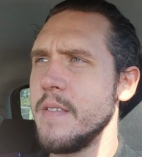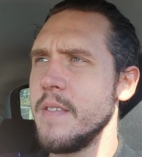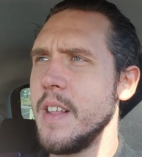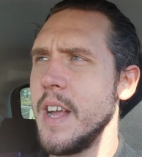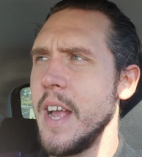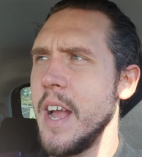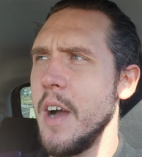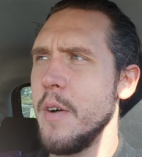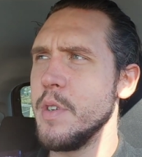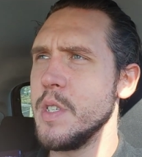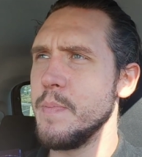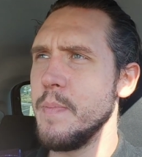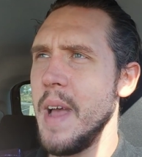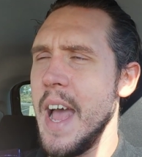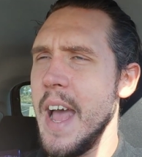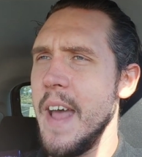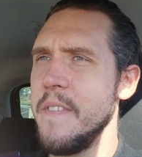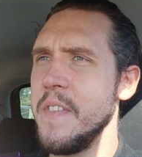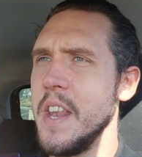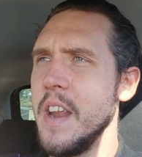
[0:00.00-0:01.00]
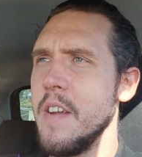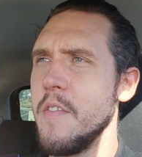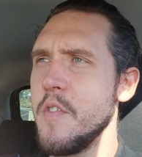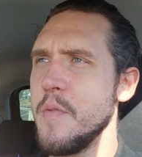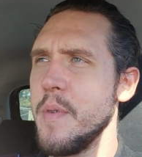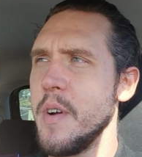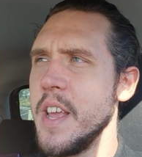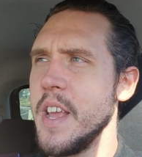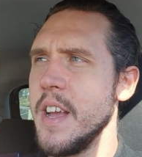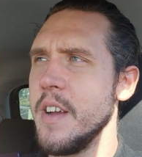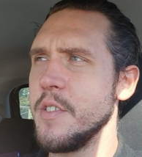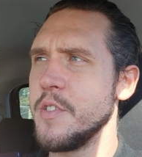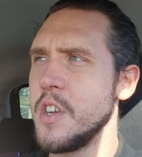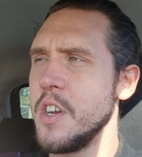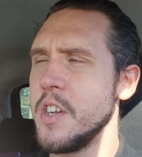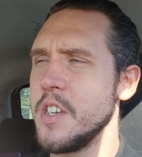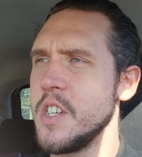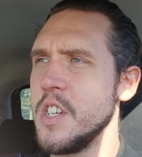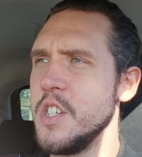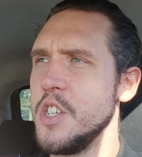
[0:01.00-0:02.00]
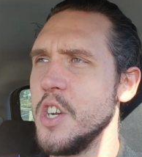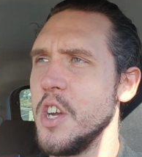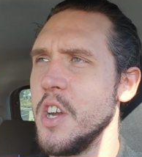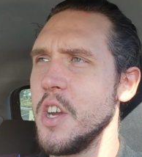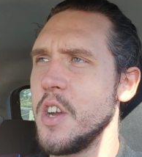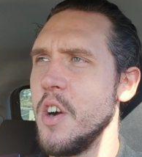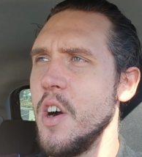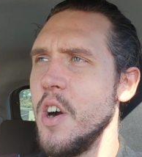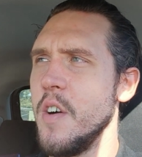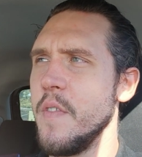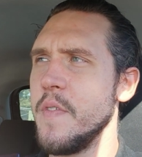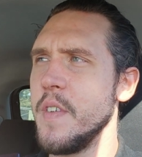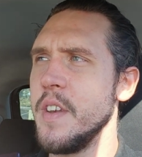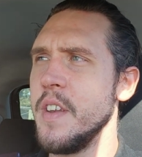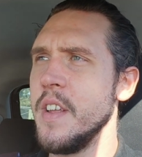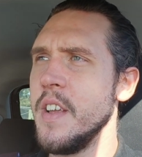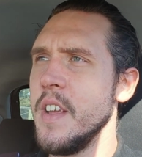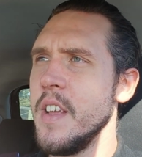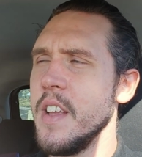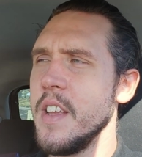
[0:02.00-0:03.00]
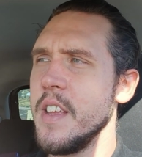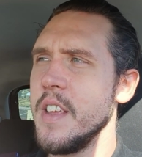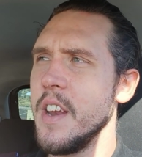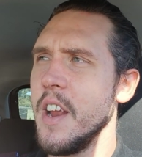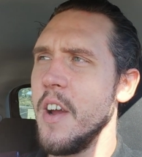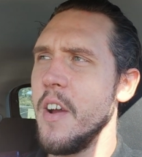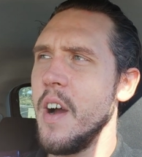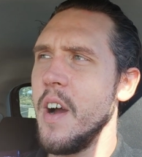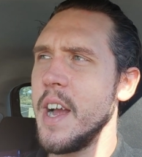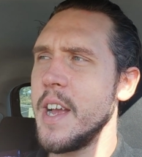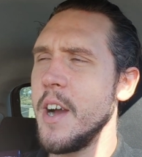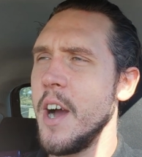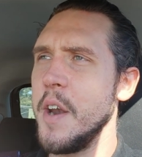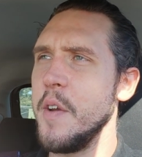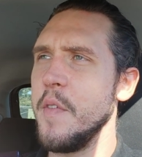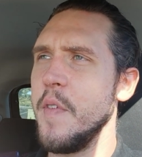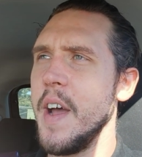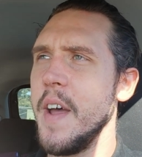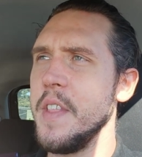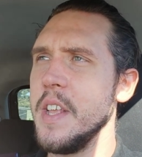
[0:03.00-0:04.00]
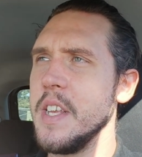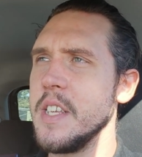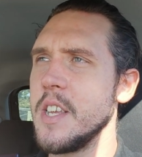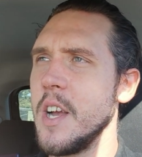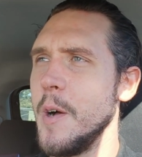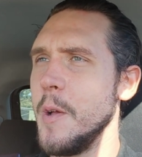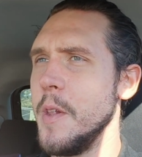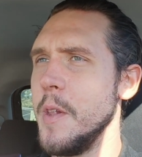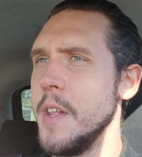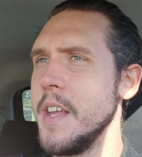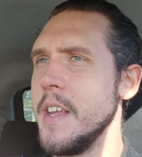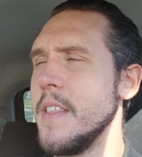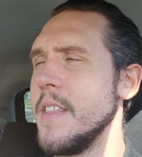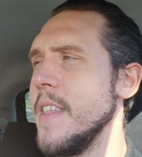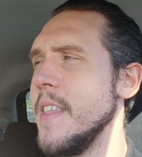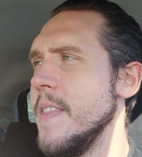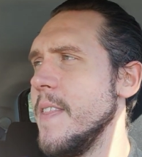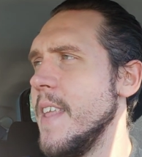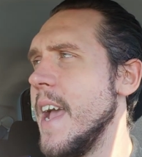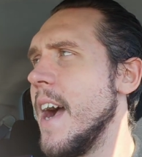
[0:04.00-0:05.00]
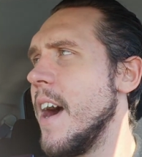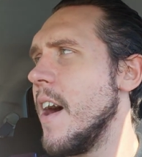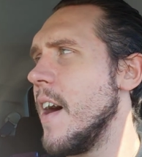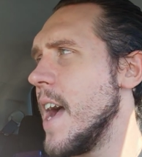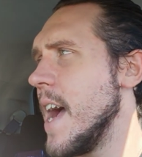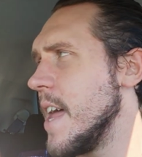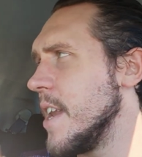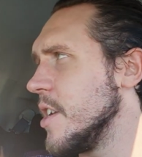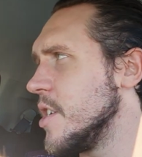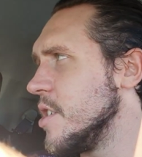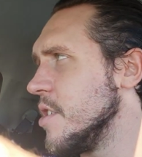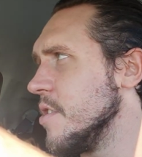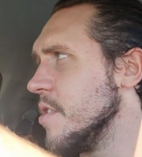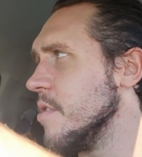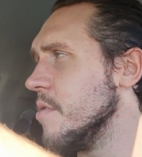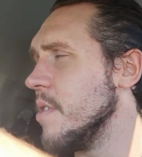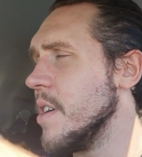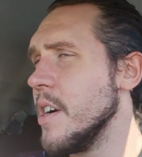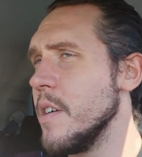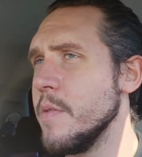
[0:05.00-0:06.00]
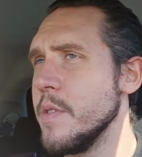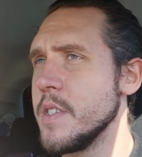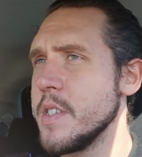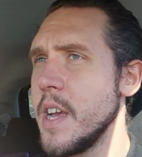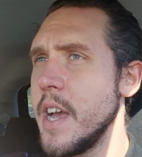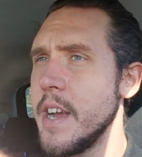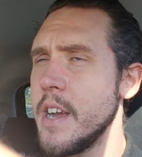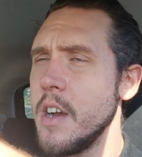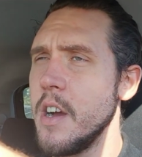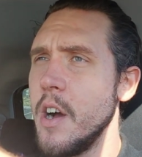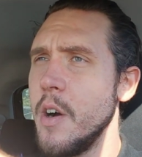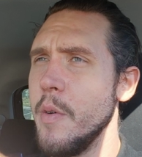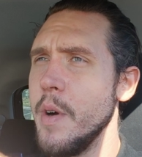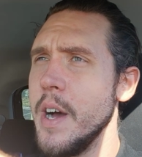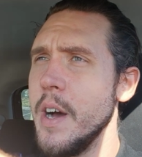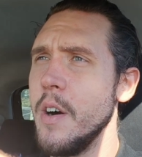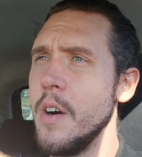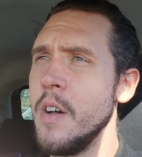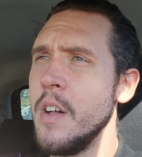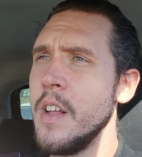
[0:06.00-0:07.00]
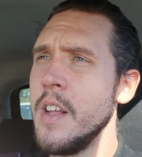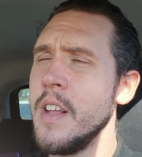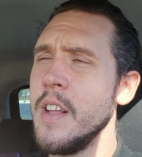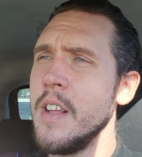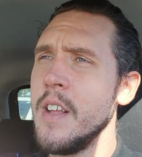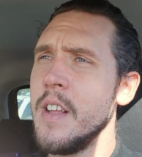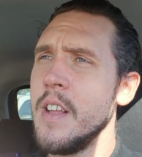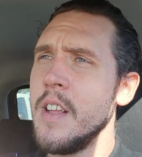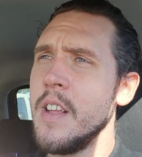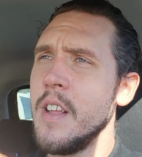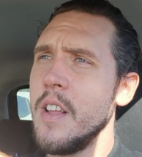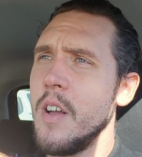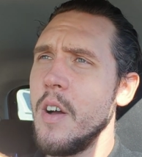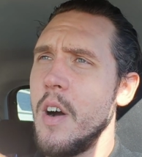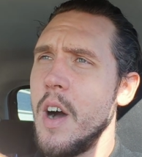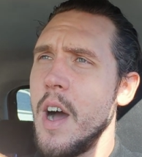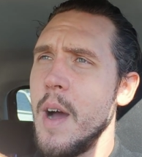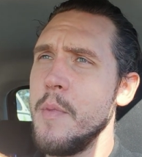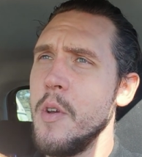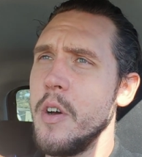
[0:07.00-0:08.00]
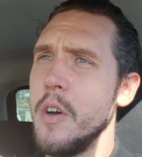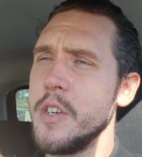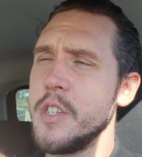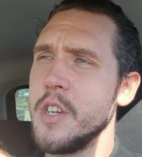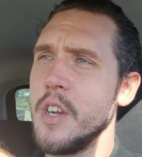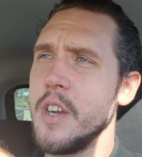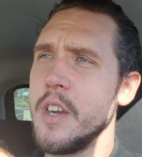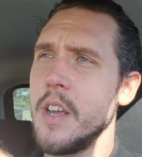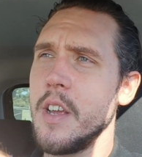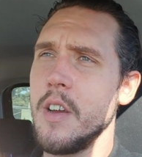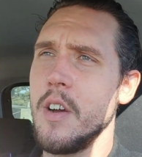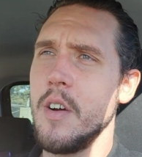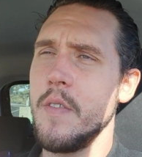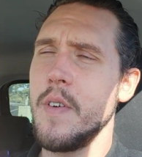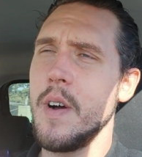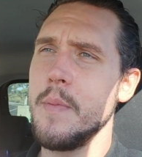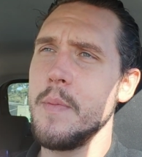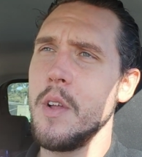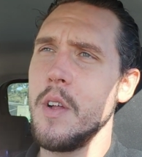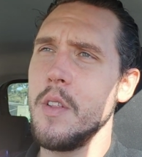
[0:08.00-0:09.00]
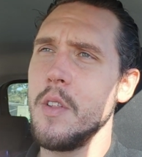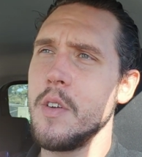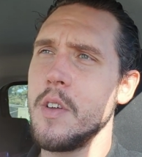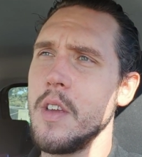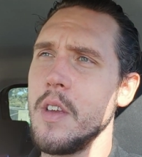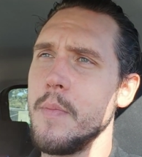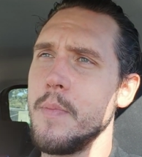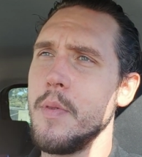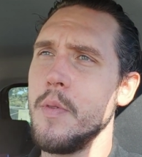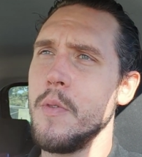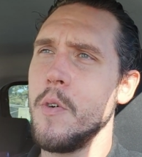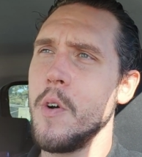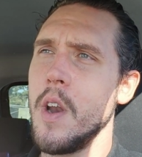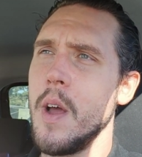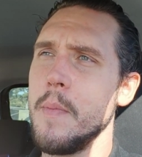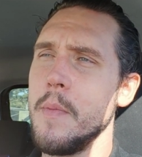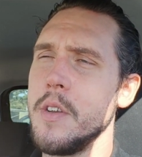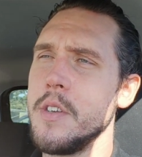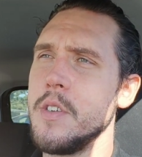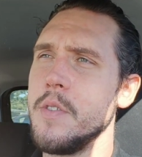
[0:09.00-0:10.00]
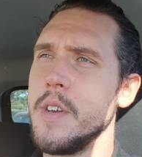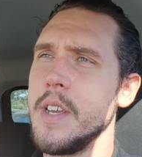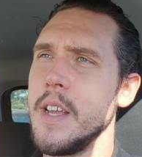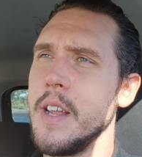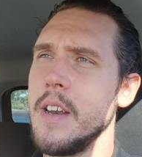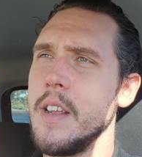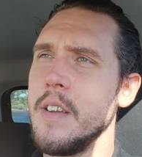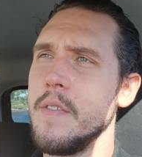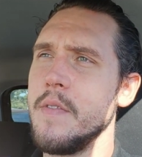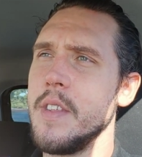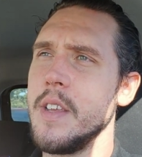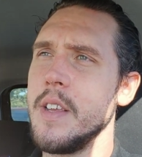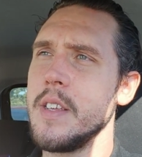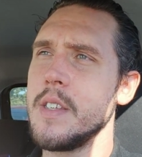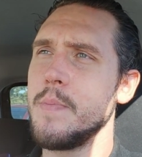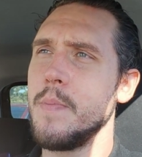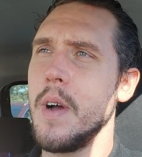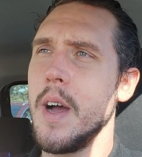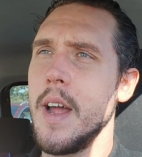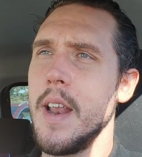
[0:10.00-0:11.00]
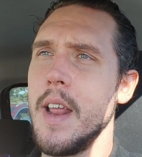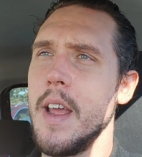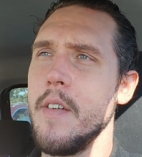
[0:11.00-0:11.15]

Like, I was mad that everybody else got to jerk off, and I kind of had this holier than thou attitude where it was like, oh well, I'm not jerking off, I'm not looking at porn, I'm not doing any of this, but